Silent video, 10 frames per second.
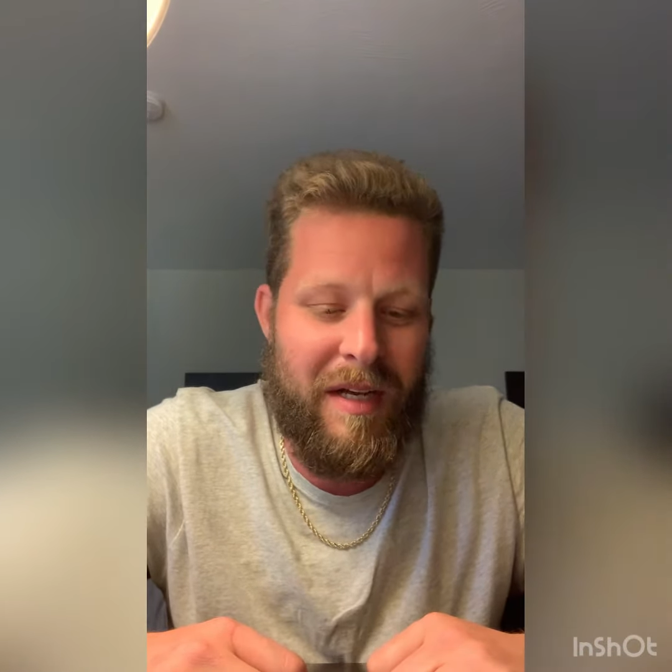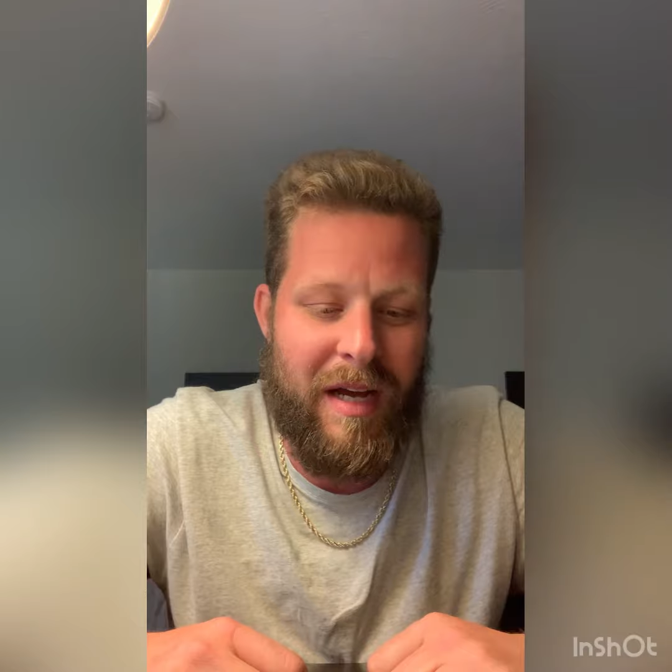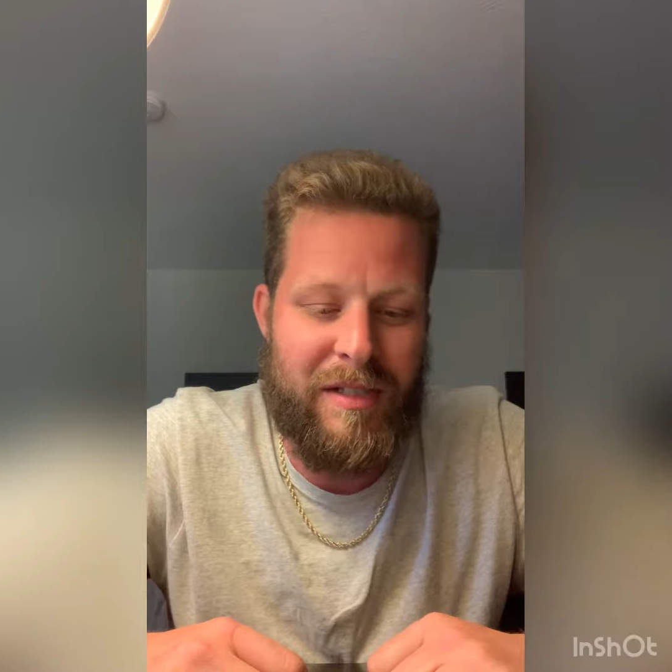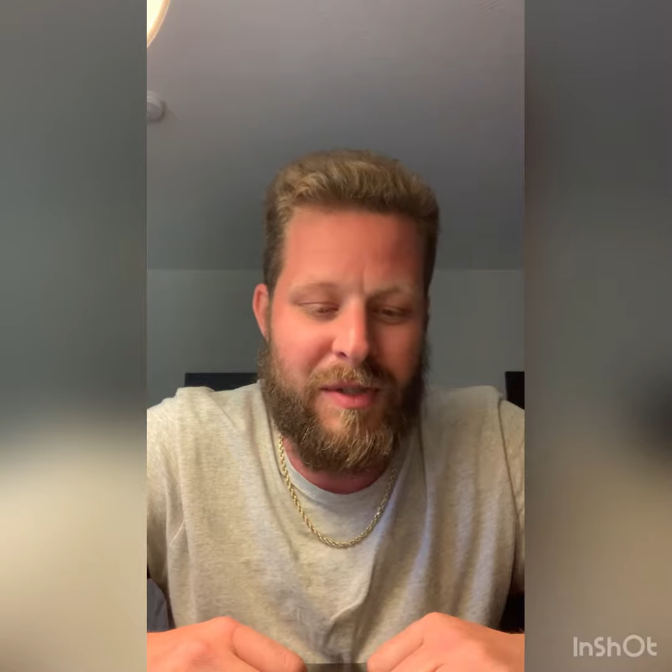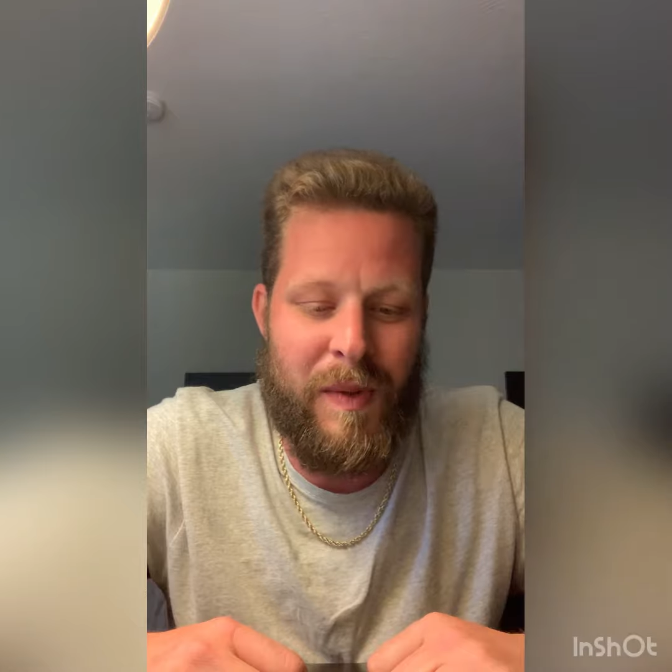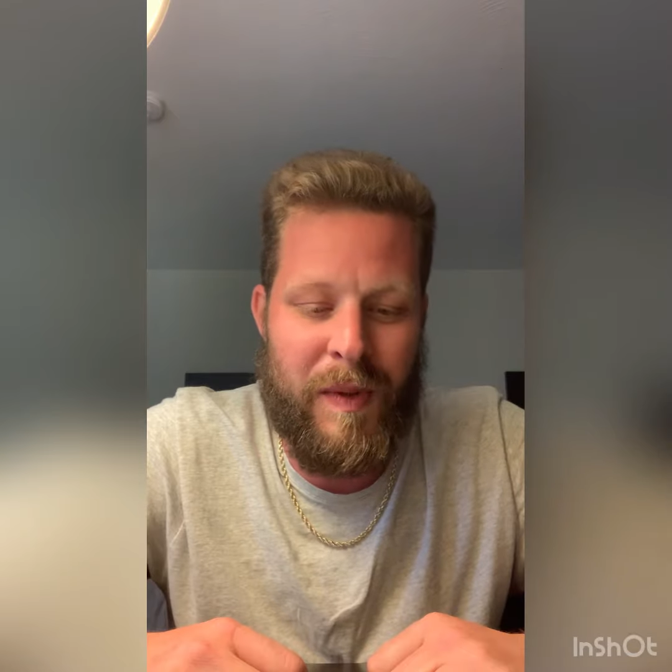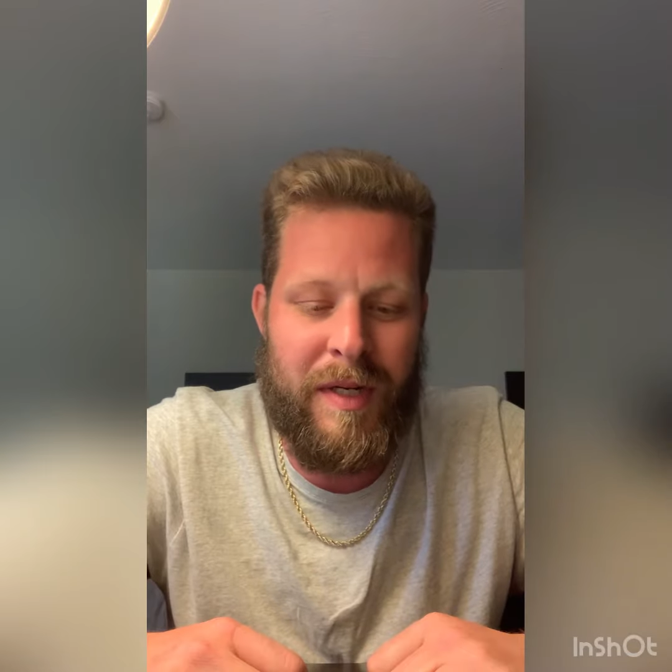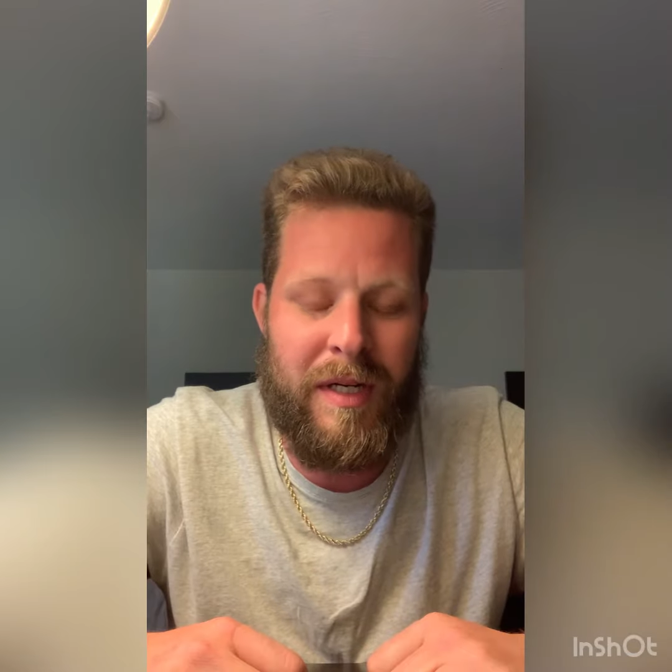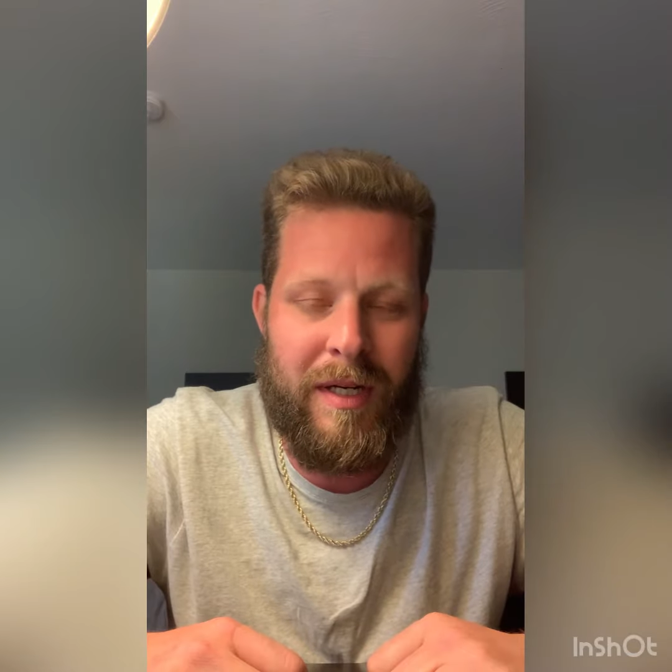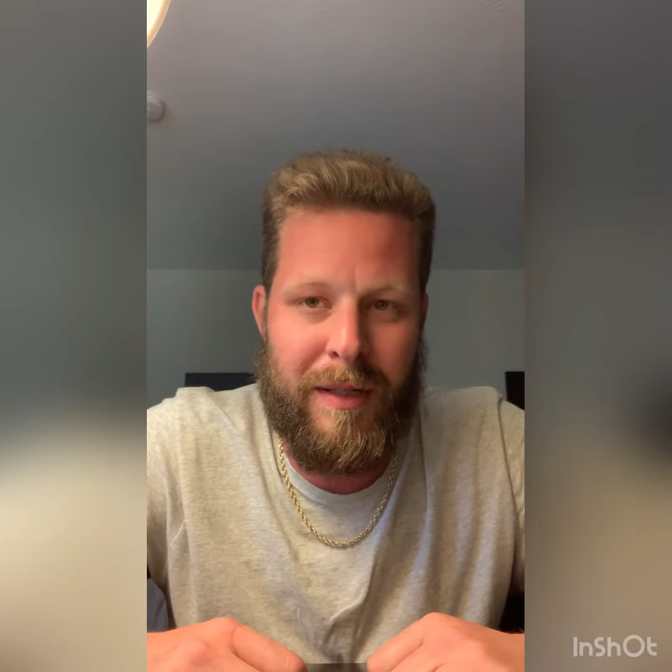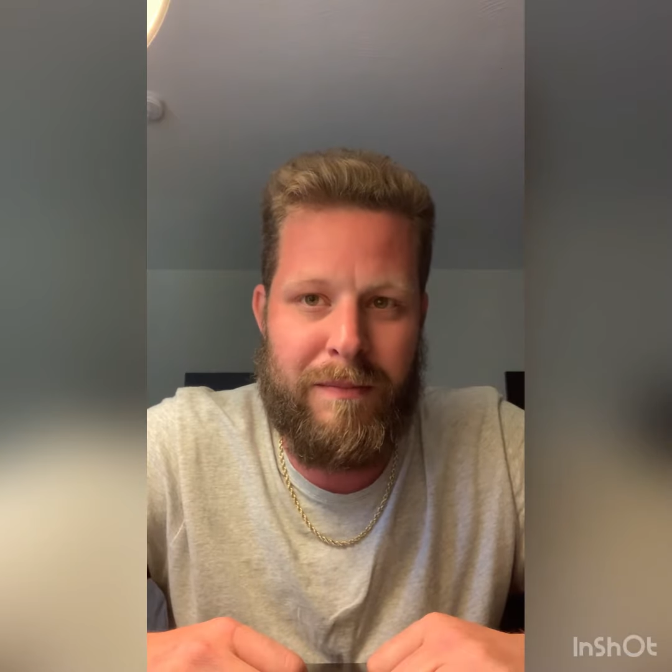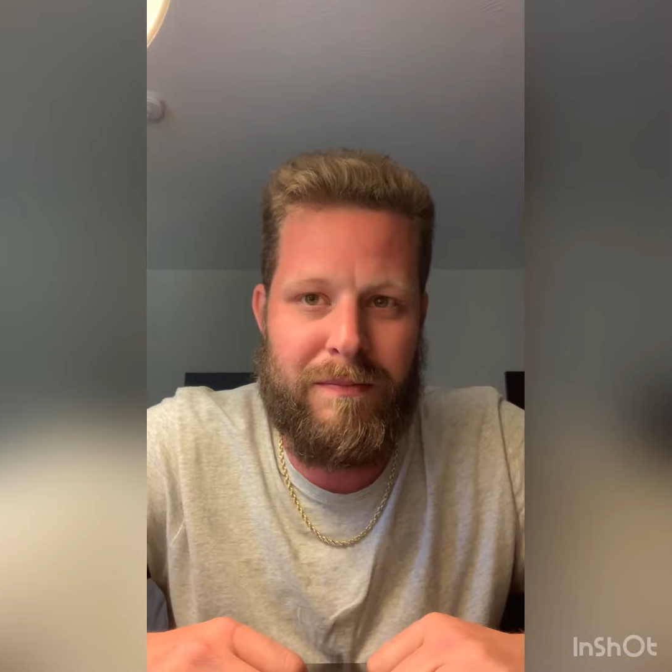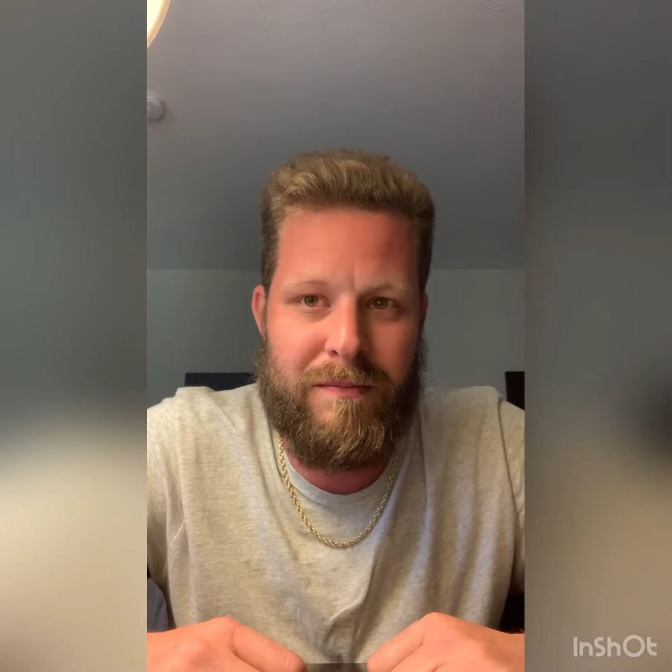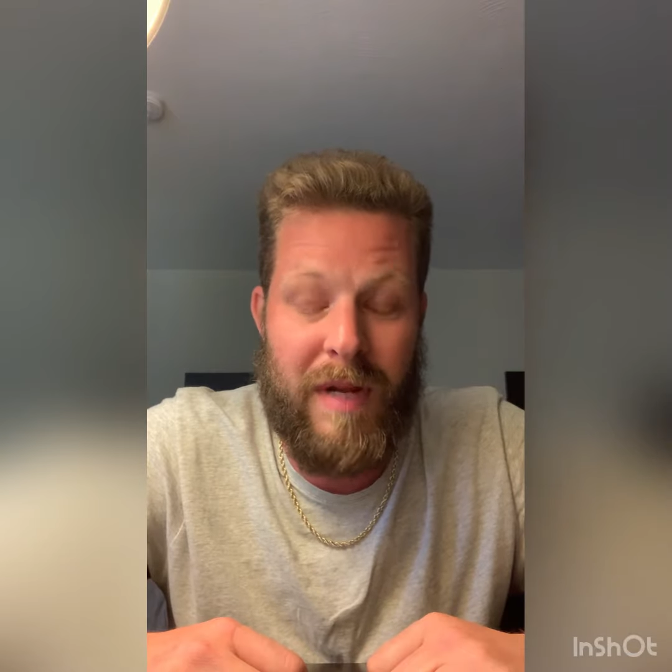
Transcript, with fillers: I scored. Um,